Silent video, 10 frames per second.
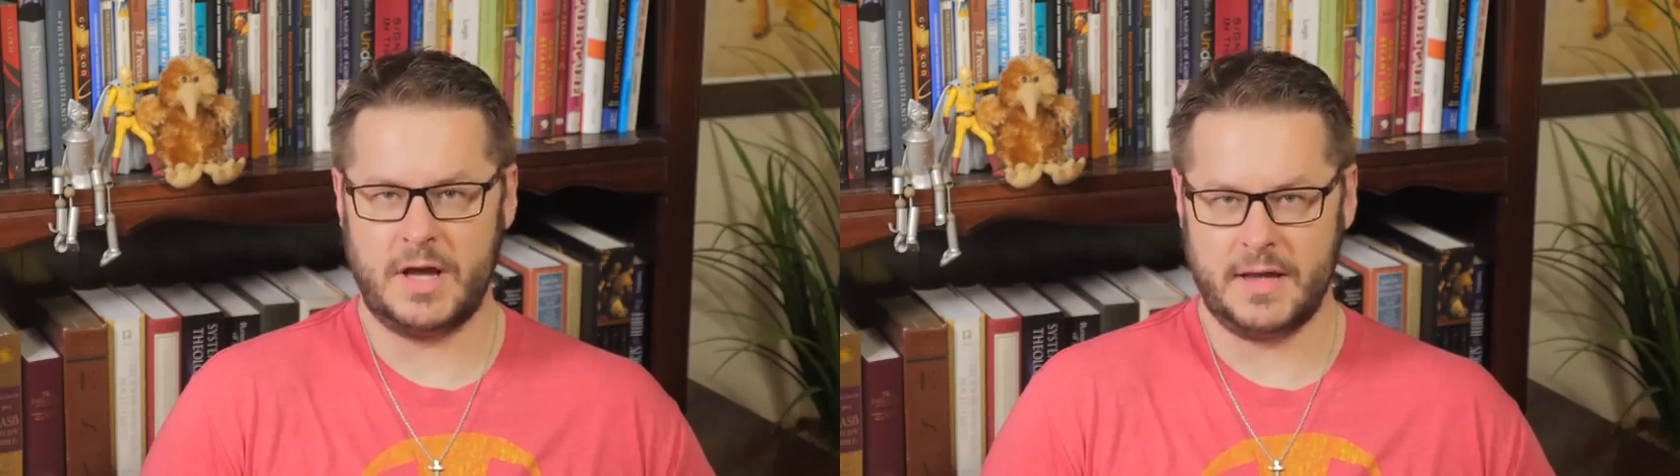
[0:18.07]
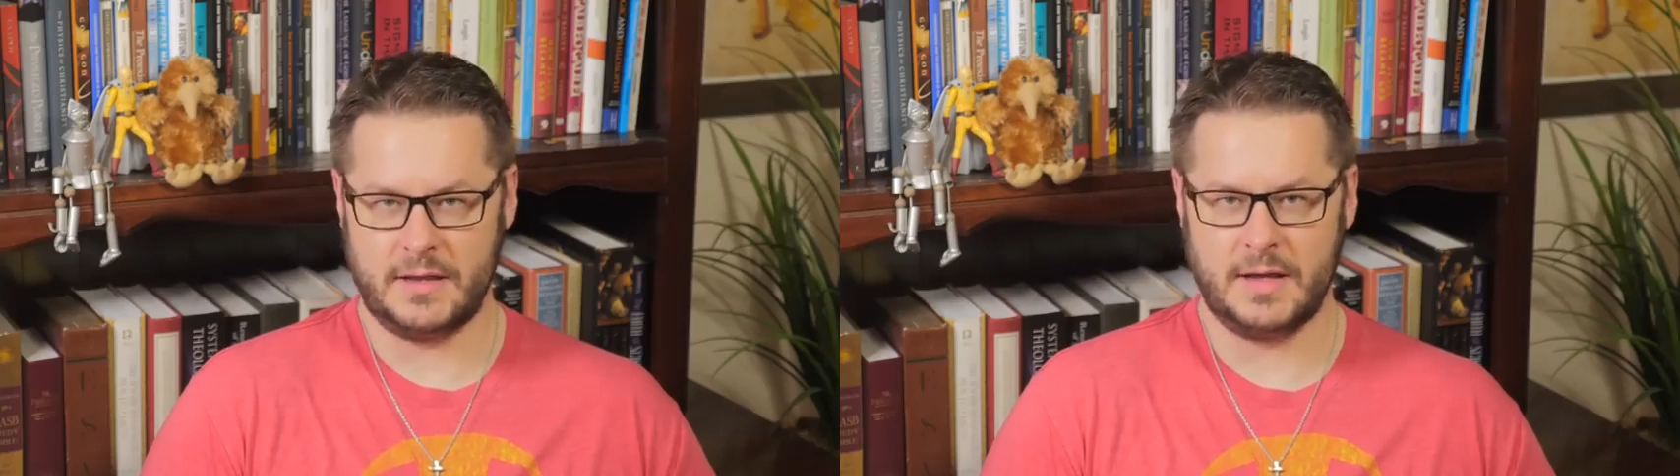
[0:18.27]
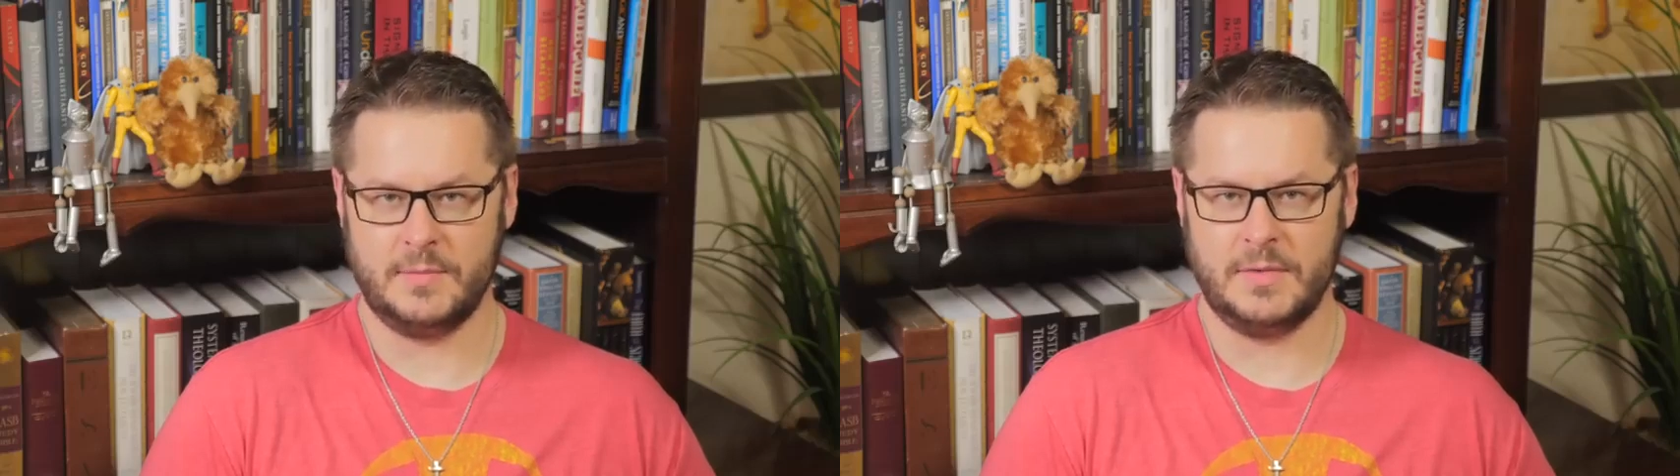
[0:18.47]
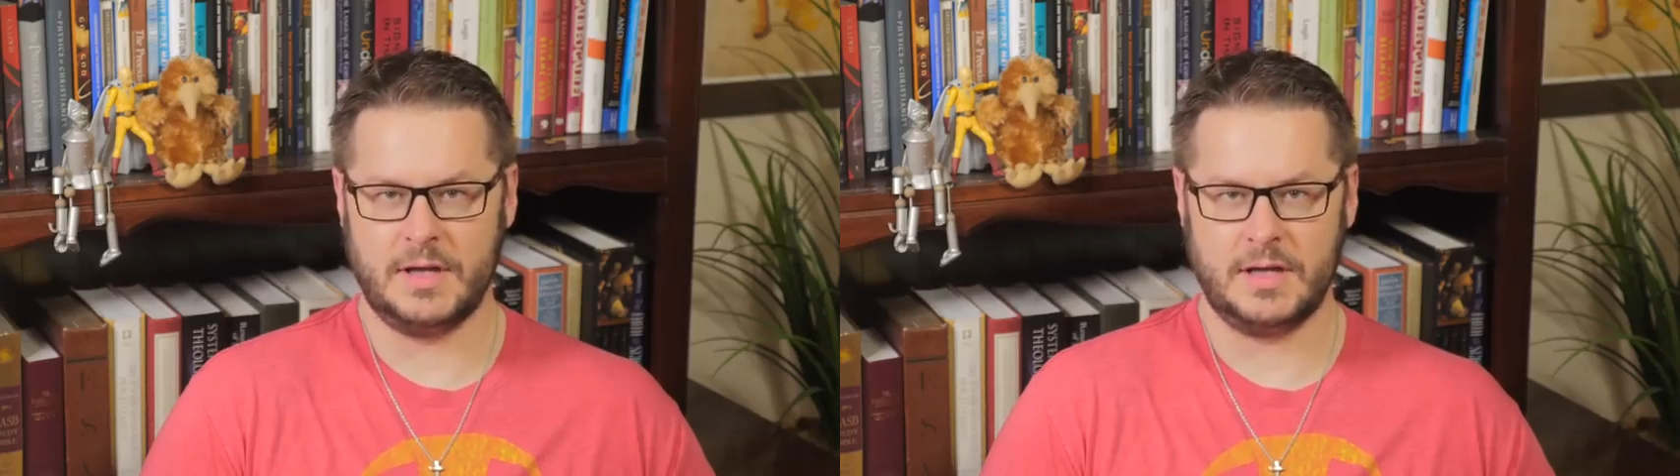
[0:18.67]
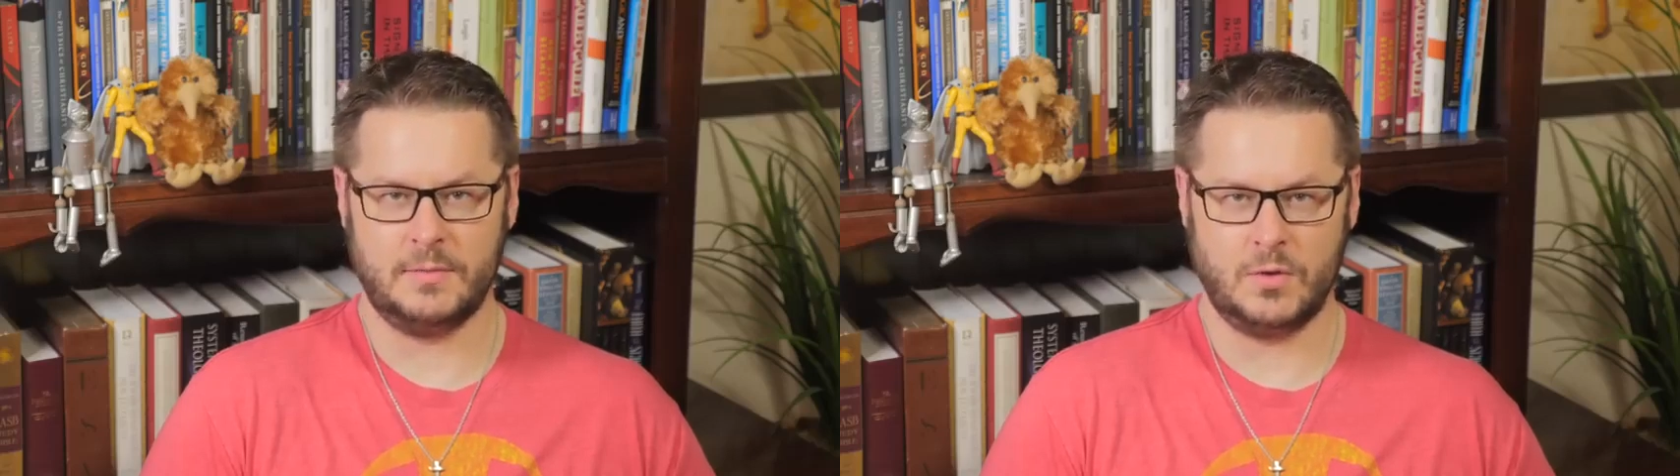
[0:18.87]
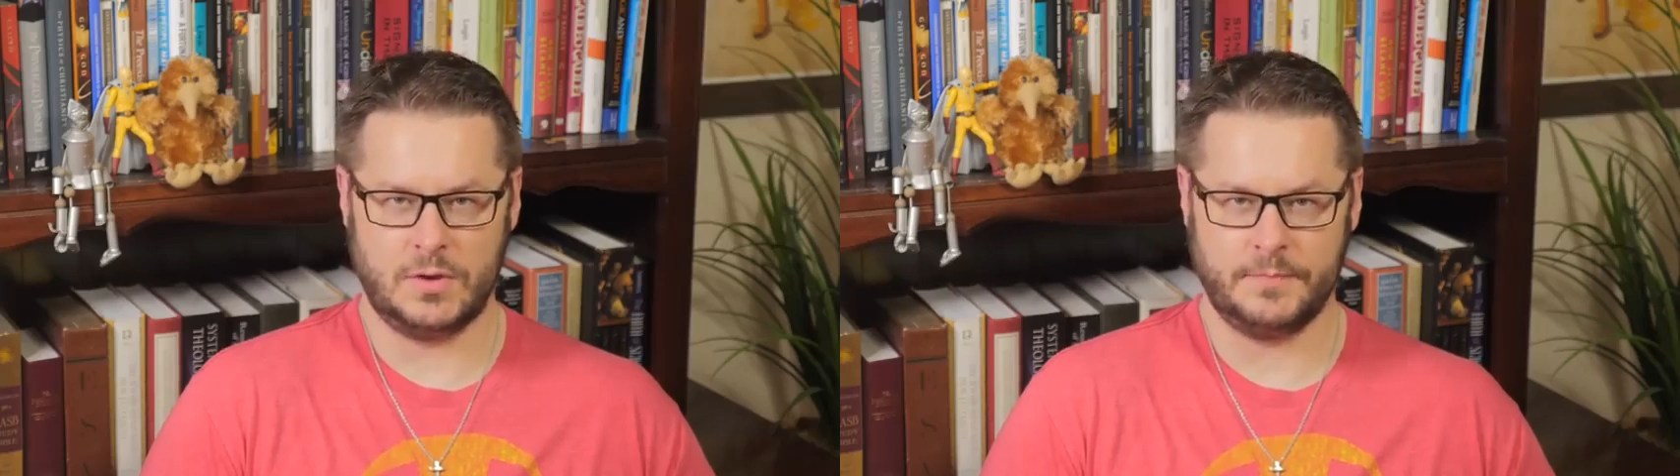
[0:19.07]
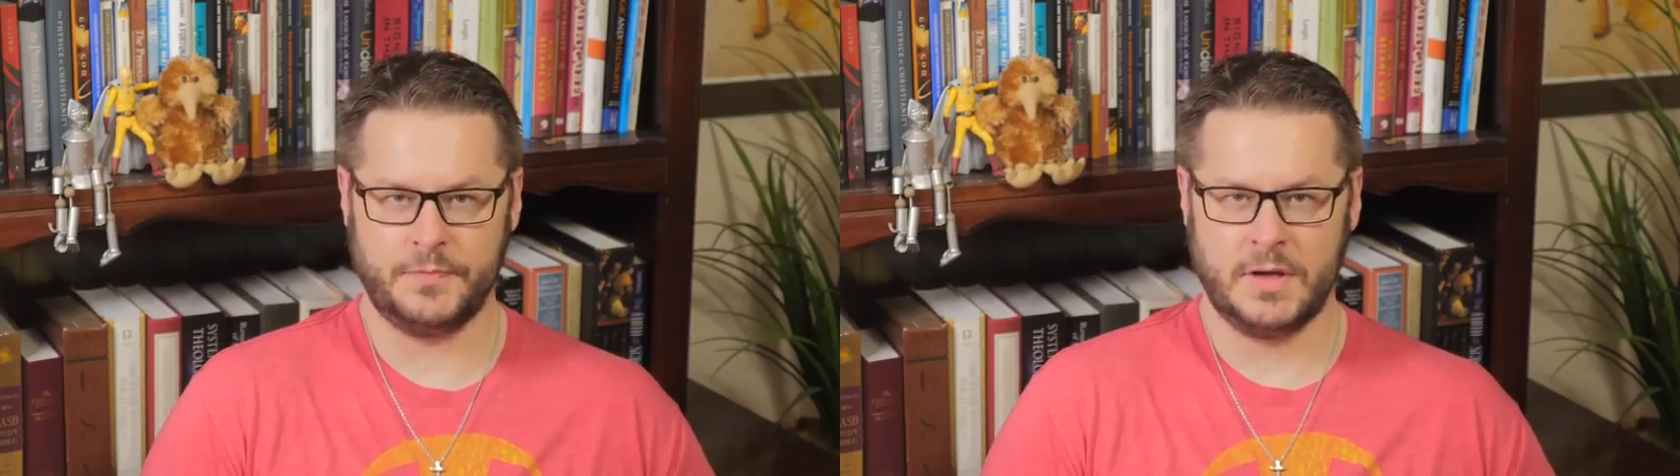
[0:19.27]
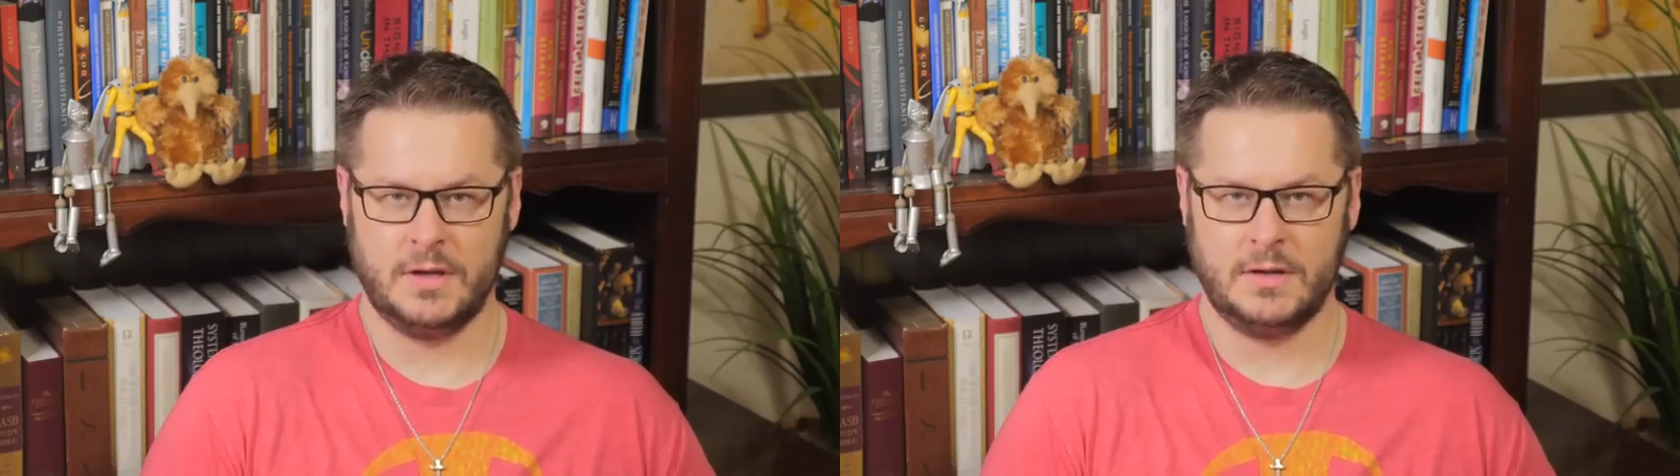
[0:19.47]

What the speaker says: by them anymore.